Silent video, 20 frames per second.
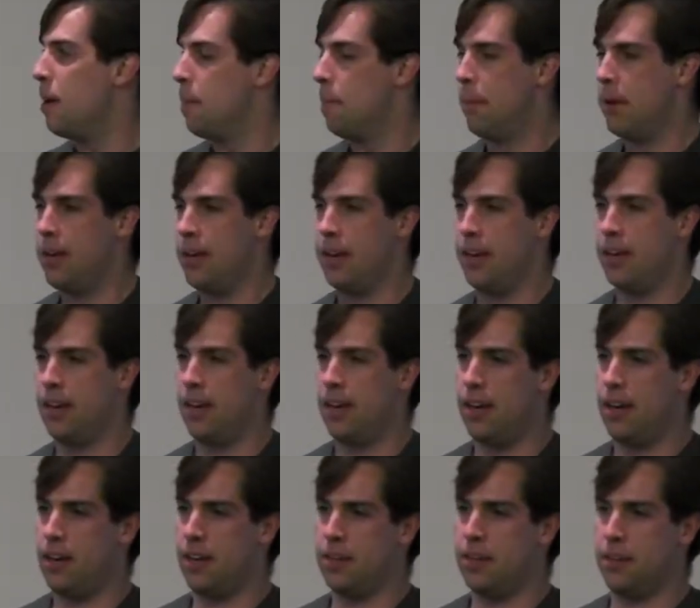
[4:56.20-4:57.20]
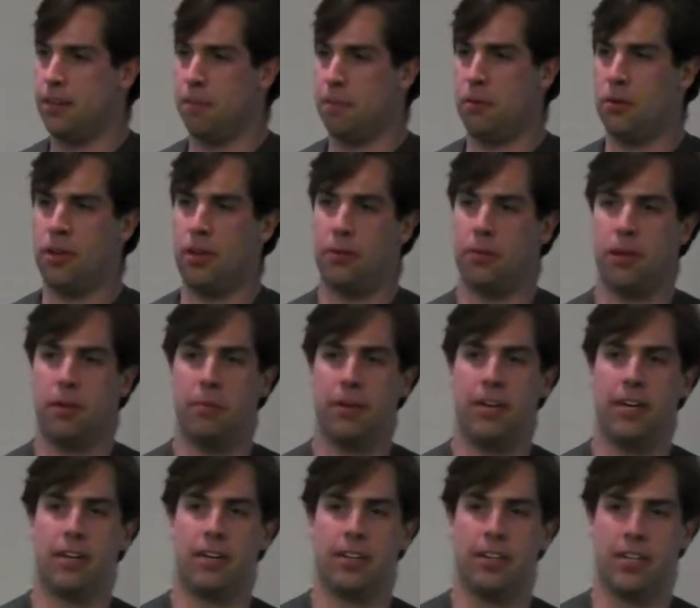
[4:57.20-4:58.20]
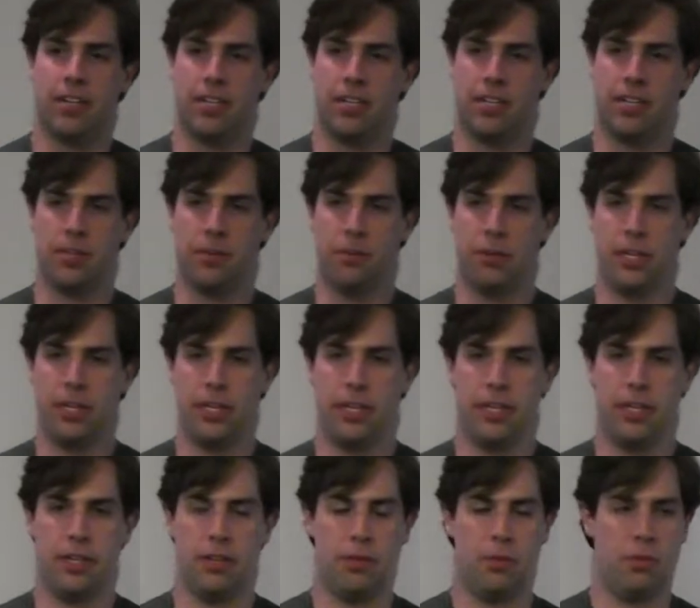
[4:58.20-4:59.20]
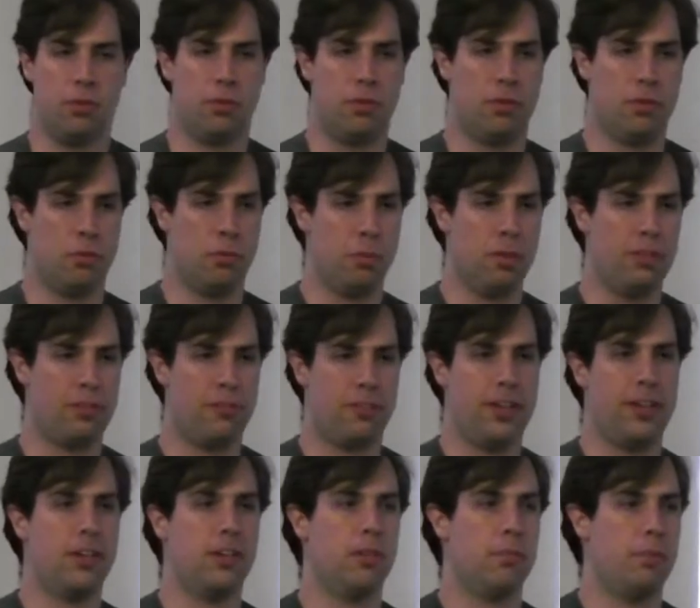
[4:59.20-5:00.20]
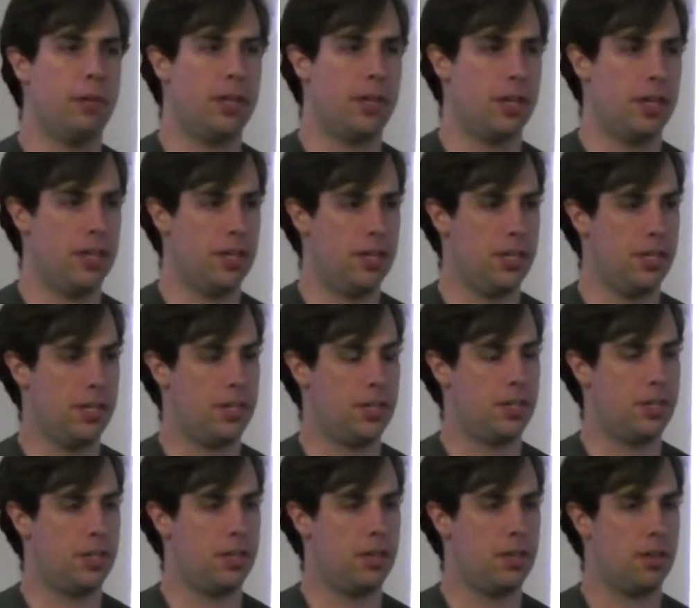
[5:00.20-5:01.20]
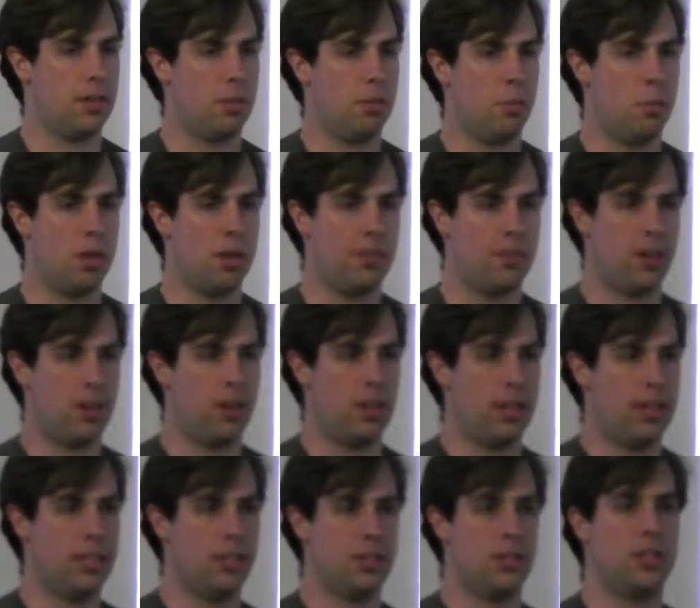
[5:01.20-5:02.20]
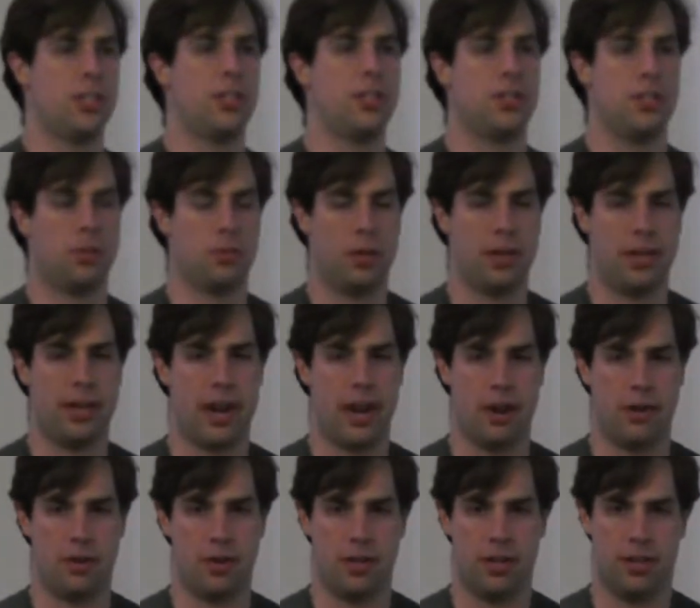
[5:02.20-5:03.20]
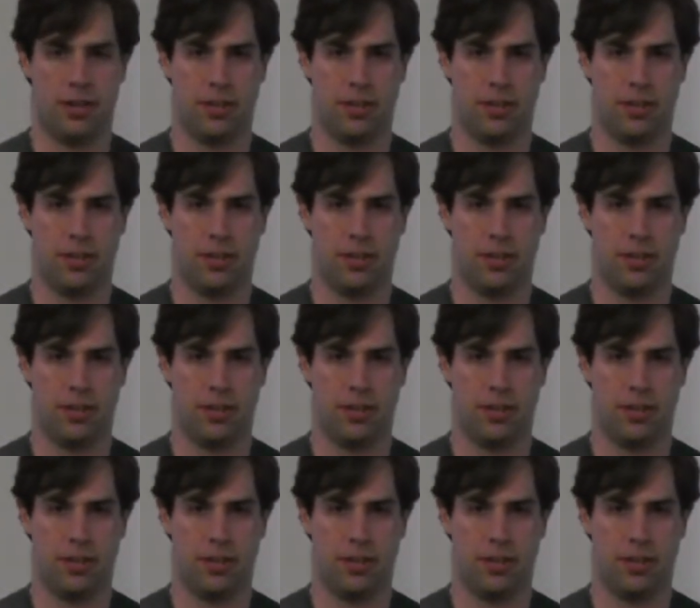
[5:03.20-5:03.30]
But the point I want to make on this is that we failed because one of our laser sensors went down.